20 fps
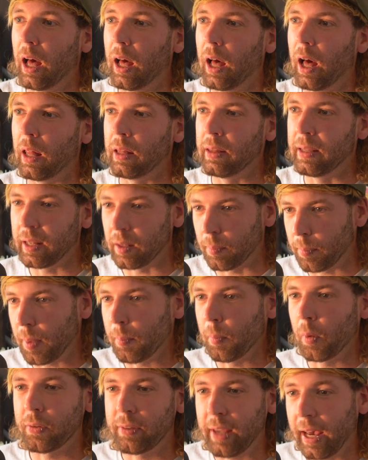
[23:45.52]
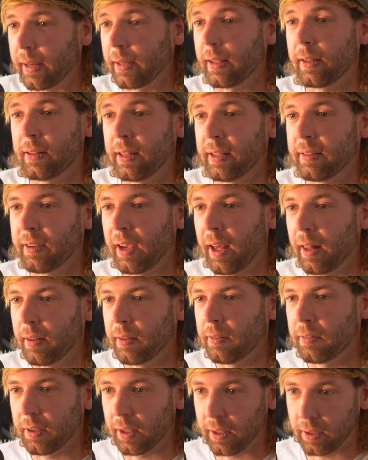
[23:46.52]
a little bit more technically
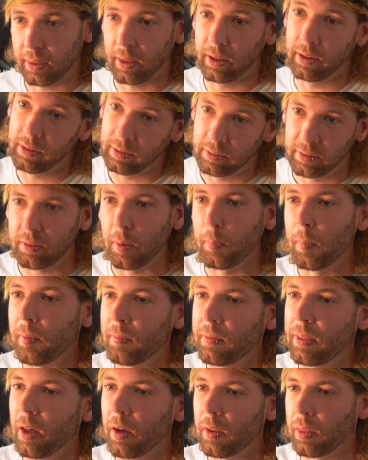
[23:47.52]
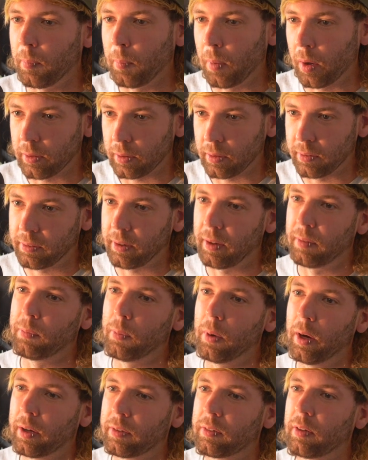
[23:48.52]
challenging than some of the other models I've
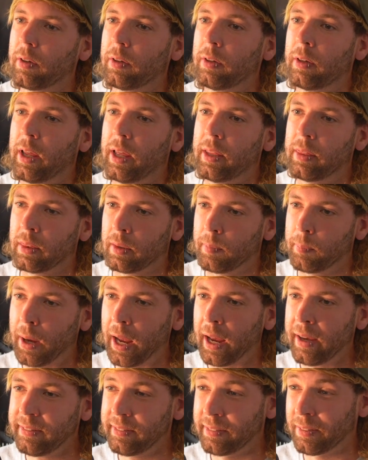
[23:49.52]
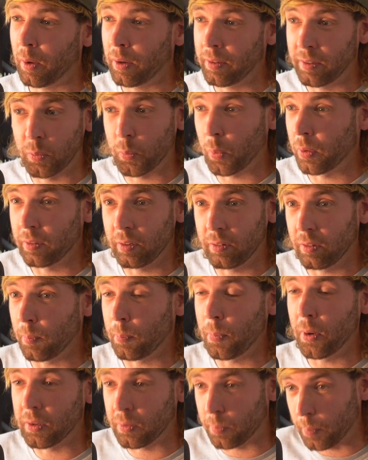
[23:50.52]
worked on in the past. So I just wanted to
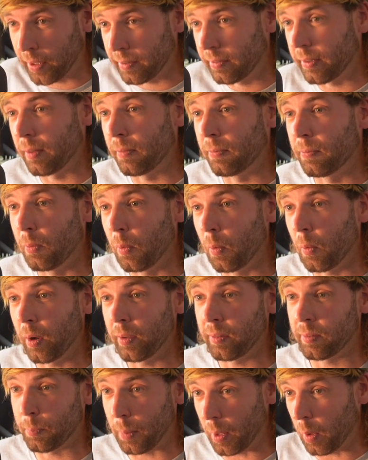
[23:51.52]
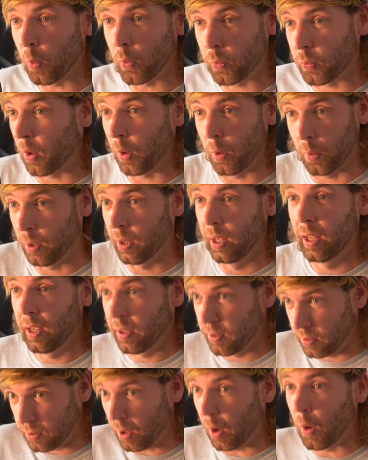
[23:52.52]
push myself forwards, but also
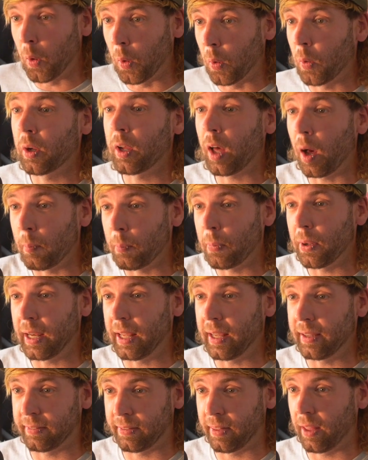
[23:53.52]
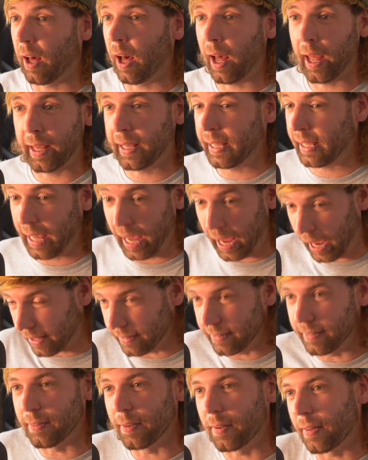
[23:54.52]
show companies that I
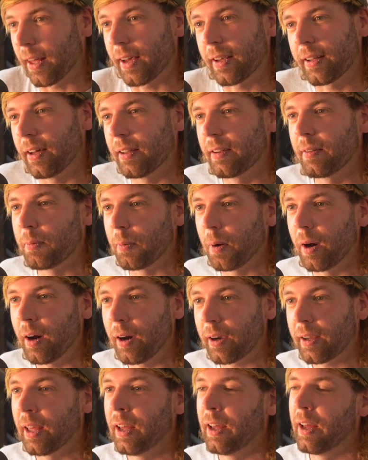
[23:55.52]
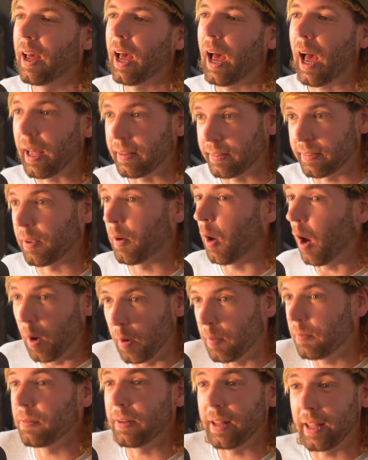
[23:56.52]
can do that kind of work. And so
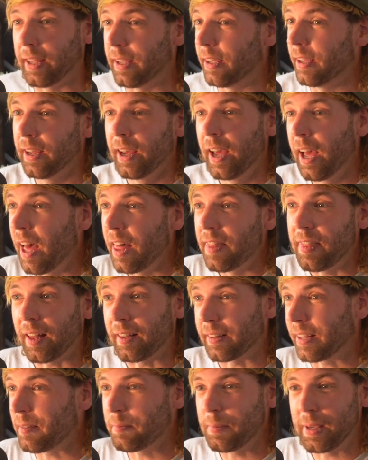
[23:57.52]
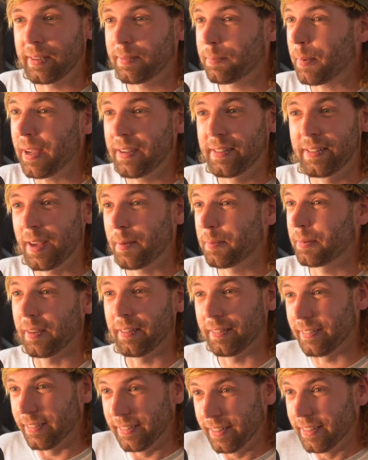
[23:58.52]
hopefully they'll give me spaceships
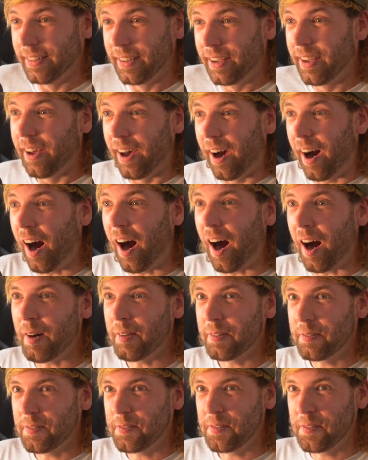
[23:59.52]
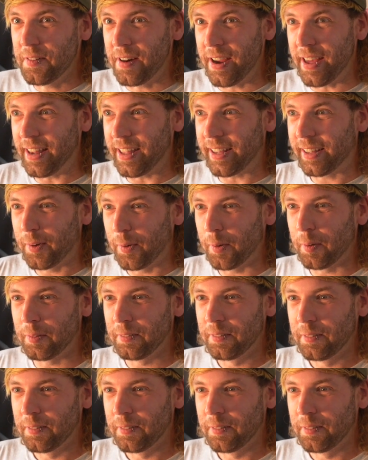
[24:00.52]
on really cool